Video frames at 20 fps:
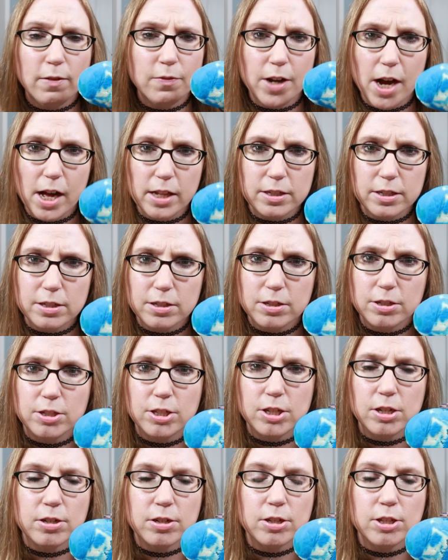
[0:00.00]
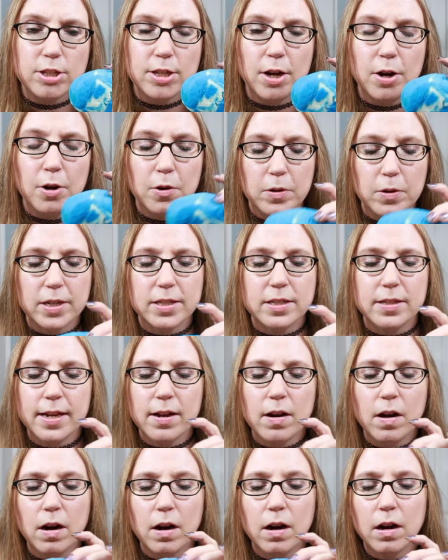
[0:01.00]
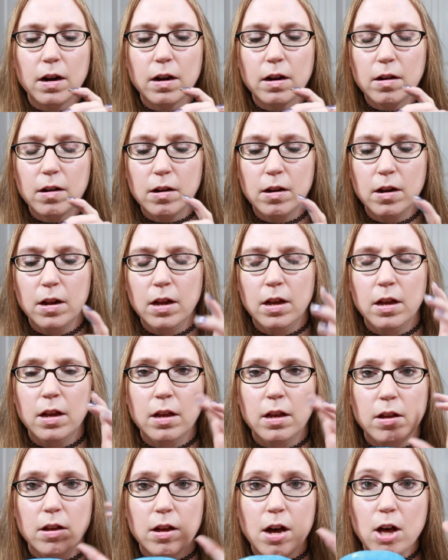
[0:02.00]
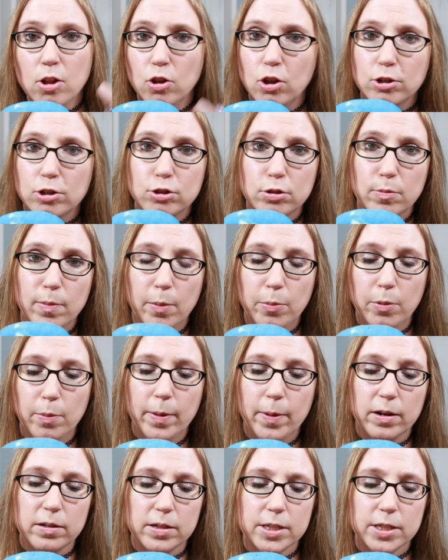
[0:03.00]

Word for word: dollars or so, because they are a larger bubble bar.